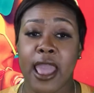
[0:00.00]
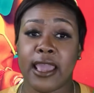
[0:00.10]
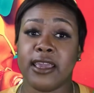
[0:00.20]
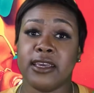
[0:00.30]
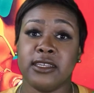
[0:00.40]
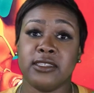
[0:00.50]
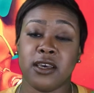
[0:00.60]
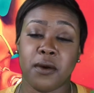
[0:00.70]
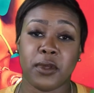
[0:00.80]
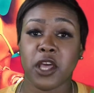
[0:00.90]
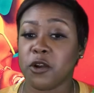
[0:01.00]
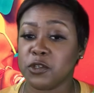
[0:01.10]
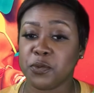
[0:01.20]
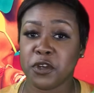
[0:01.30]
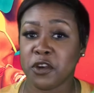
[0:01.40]
And I thought it
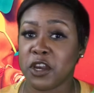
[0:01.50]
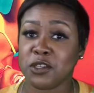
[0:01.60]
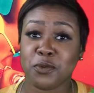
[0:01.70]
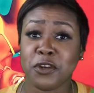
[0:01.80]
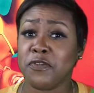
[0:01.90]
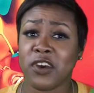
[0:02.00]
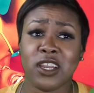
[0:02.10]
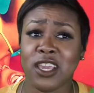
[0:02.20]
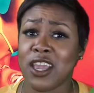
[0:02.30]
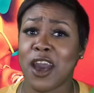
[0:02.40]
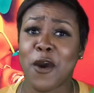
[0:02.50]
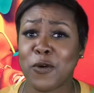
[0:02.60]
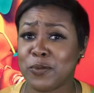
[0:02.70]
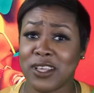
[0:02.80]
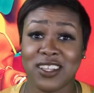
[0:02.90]
was pretty great. It's pretty funny. I
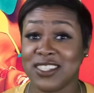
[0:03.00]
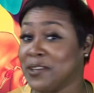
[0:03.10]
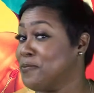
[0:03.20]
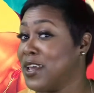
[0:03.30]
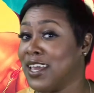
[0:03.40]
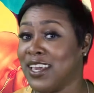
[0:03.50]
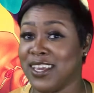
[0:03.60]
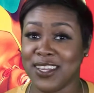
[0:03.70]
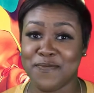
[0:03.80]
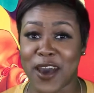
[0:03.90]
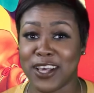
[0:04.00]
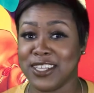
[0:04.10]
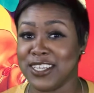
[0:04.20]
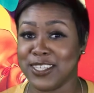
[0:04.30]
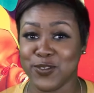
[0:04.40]
hope that someday
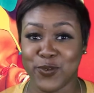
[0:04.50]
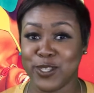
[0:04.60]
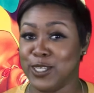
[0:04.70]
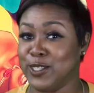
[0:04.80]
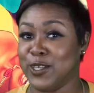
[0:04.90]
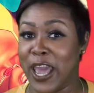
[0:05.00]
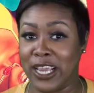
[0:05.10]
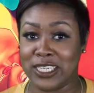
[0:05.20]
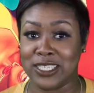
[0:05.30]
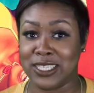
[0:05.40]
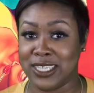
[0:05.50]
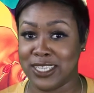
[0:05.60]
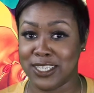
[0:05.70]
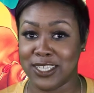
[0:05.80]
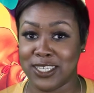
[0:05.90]
Molly is willing to
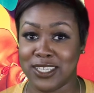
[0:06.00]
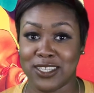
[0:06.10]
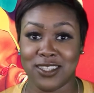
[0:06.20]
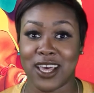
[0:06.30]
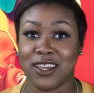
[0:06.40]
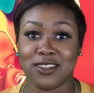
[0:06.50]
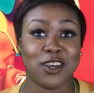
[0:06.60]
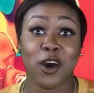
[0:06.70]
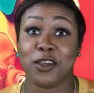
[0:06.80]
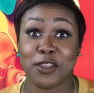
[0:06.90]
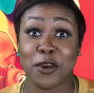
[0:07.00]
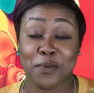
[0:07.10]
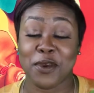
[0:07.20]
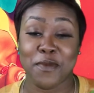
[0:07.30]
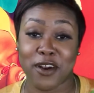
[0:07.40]
actually like talk in
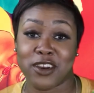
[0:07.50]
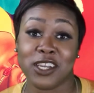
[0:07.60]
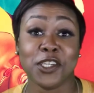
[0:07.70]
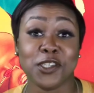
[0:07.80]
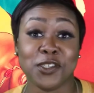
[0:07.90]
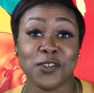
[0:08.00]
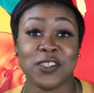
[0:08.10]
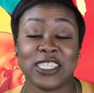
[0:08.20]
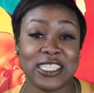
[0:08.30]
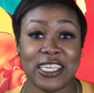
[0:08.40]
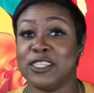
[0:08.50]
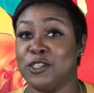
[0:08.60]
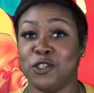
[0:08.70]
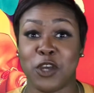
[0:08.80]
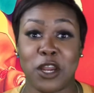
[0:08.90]
therapy about her issues instead of
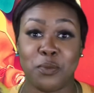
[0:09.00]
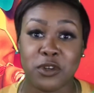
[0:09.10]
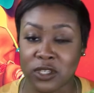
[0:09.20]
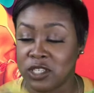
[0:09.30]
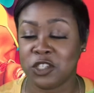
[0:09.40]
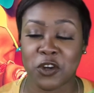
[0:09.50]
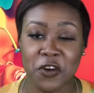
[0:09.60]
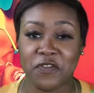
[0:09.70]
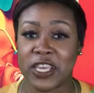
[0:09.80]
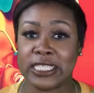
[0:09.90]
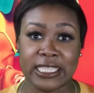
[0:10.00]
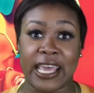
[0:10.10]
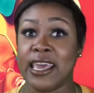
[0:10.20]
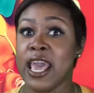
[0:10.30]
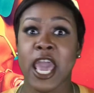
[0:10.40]
just trying to put on the strong face
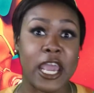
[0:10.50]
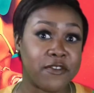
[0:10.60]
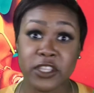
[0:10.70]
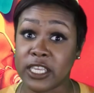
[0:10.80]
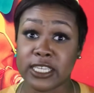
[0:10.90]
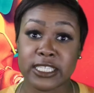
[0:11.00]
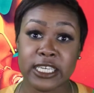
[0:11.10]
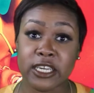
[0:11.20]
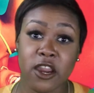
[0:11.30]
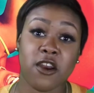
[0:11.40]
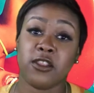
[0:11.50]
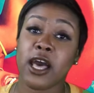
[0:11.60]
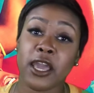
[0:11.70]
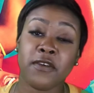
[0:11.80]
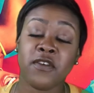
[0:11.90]
that everything is good in her
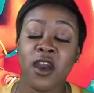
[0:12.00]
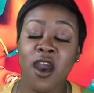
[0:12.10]
life.